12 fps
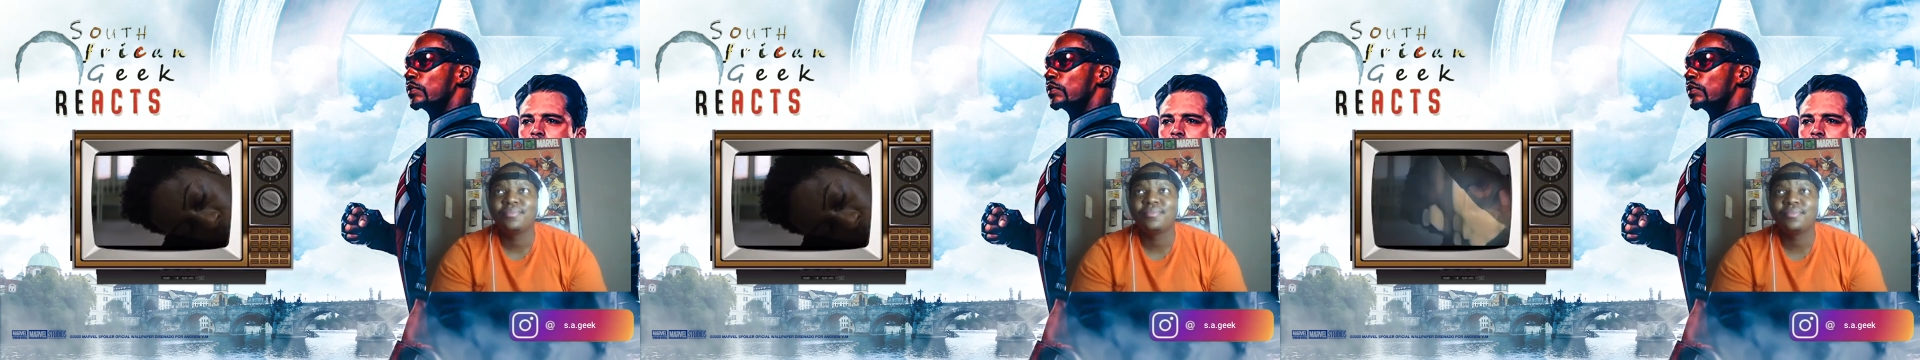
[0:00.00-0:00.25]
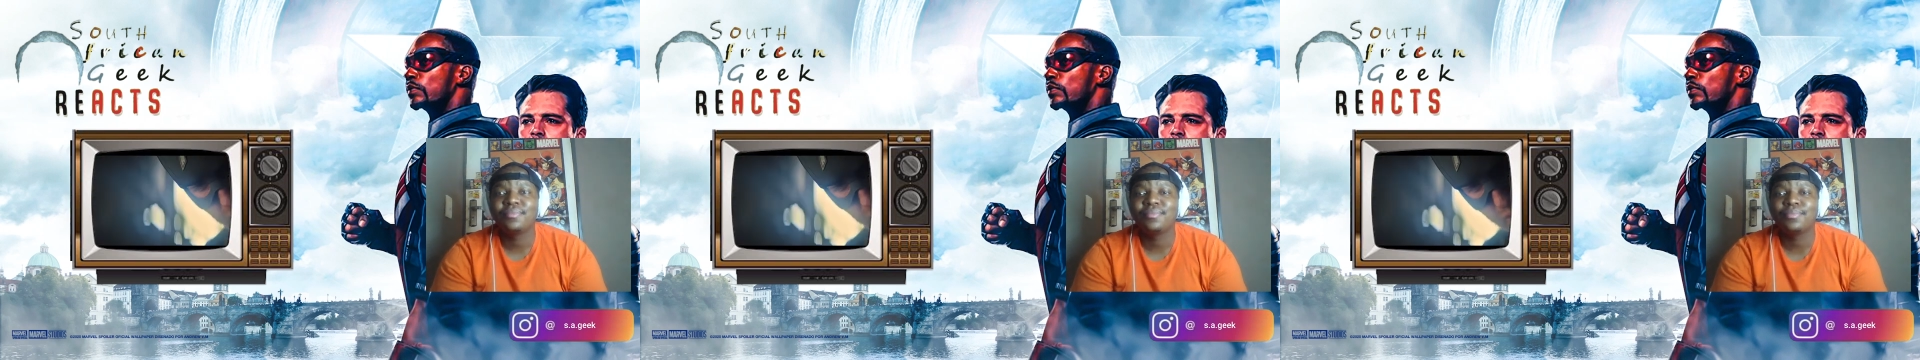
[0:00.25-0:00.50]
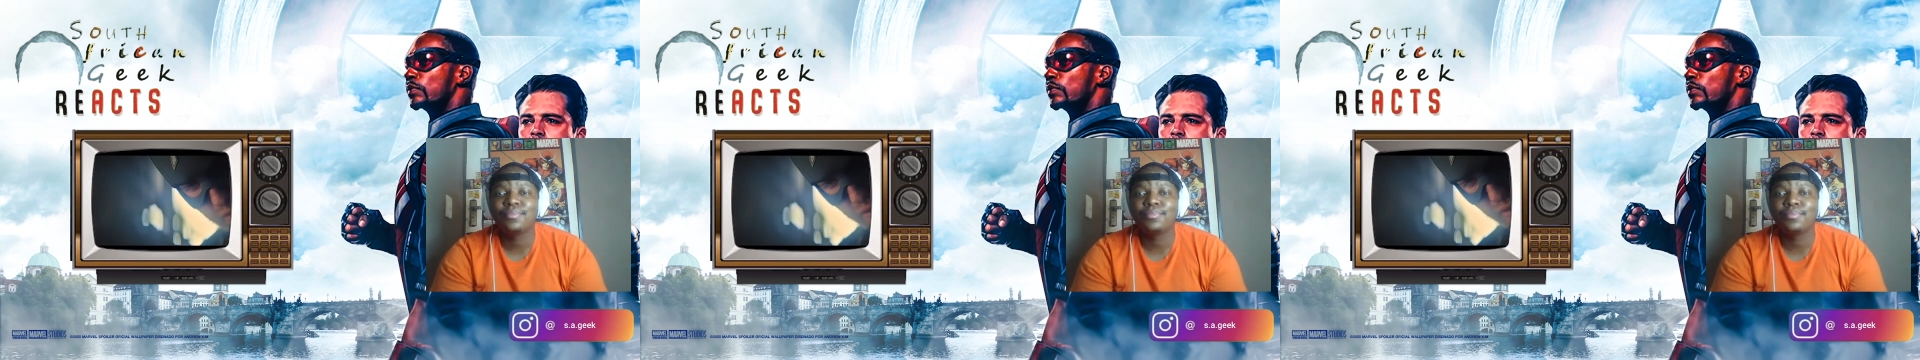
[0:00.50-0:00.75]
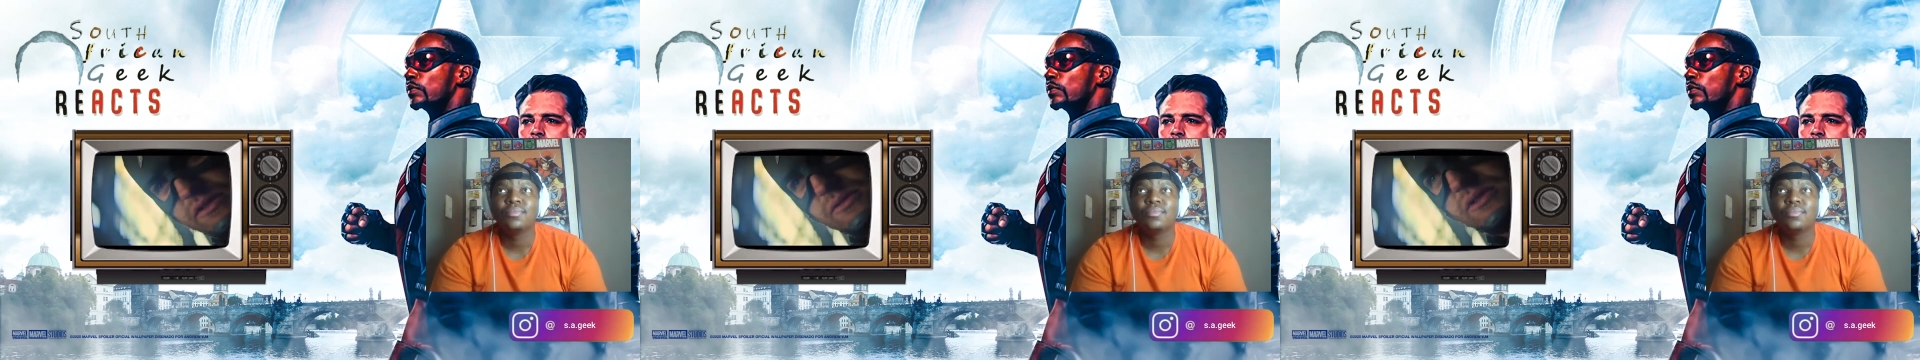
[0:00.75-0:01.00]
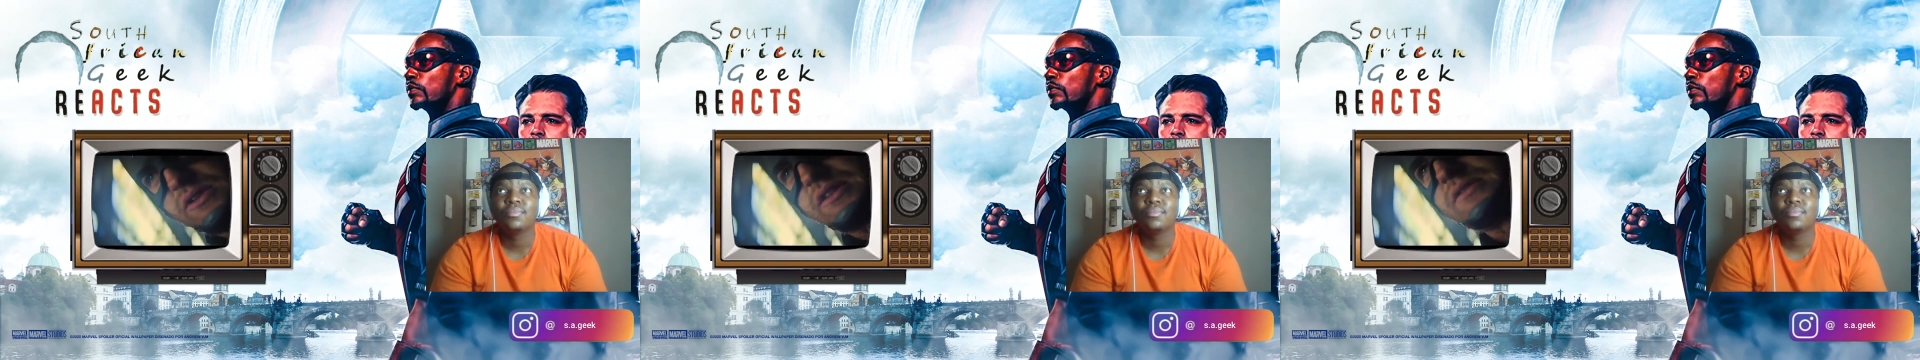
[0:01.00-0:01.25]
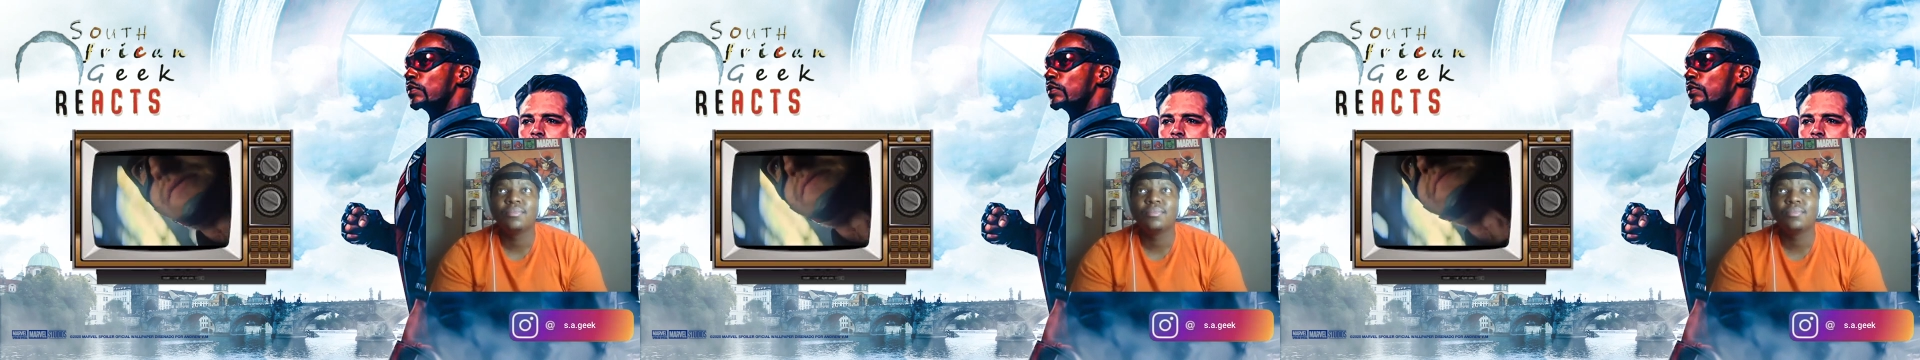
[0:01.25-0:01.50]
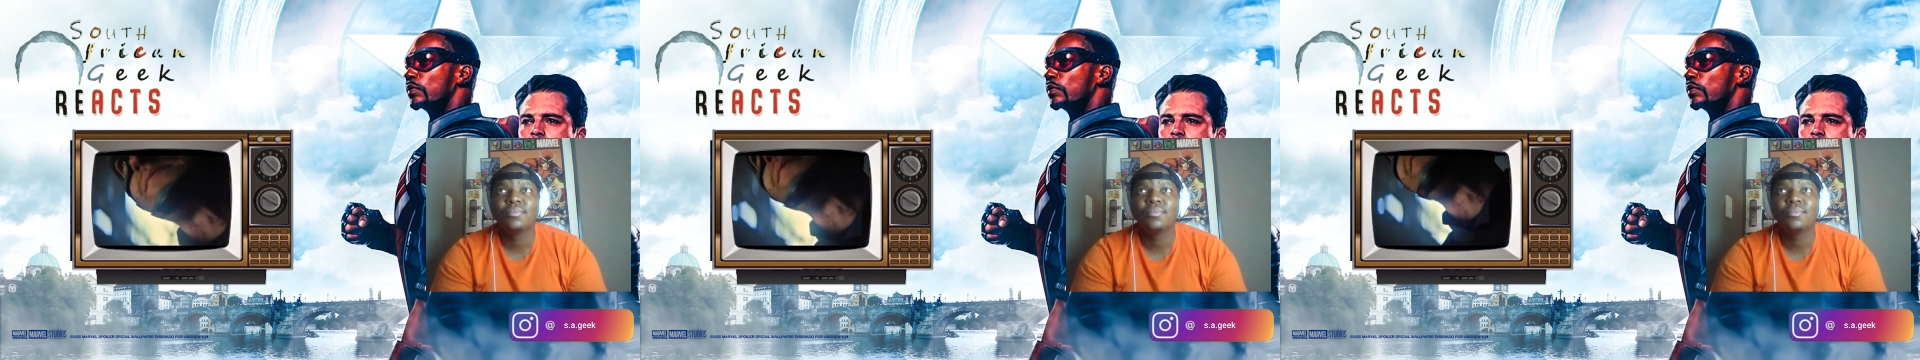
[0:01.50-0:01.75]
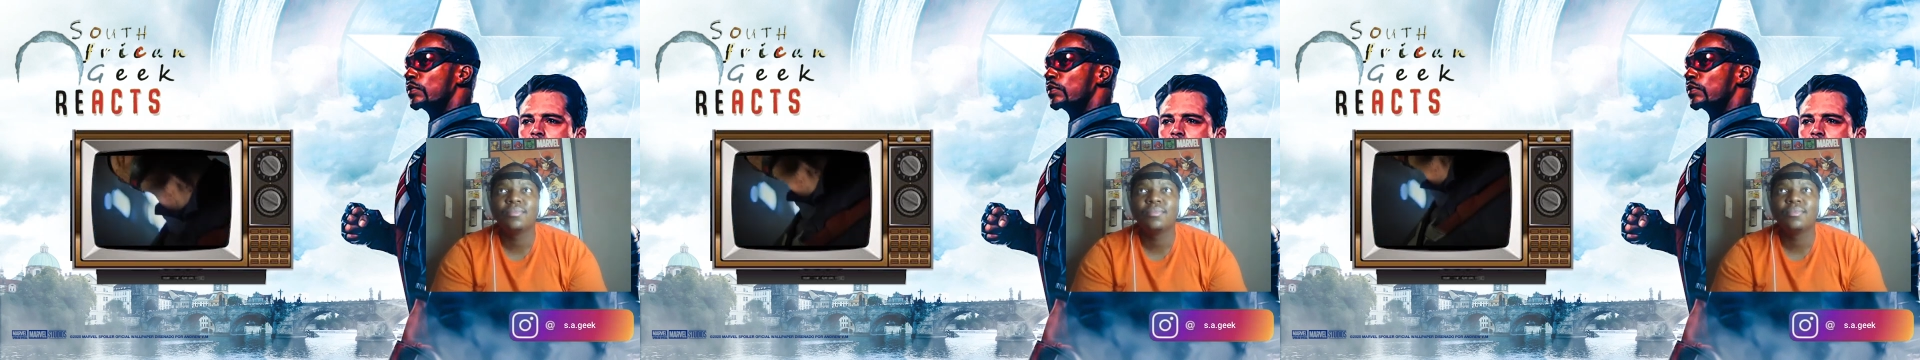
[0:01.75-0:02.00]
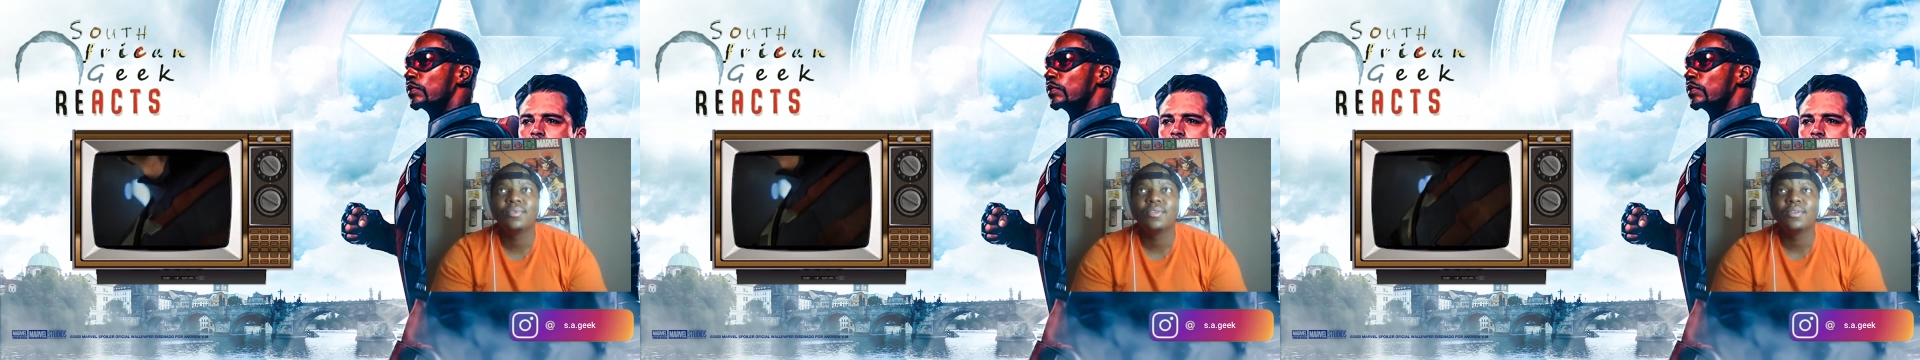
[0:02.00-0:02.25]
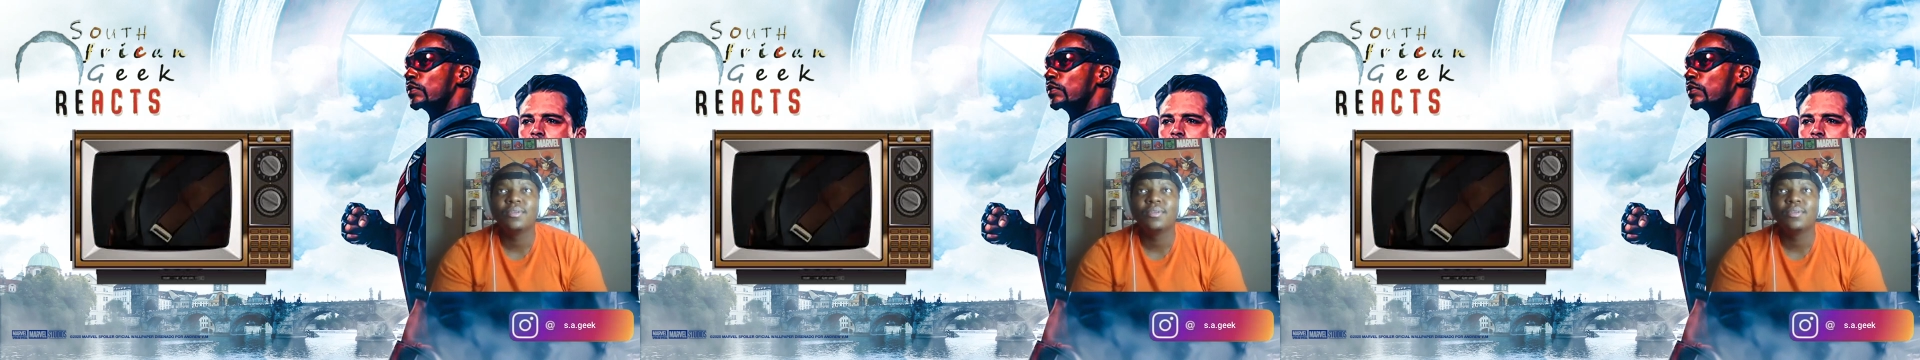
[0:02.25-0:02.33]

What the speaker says: (no one is talking)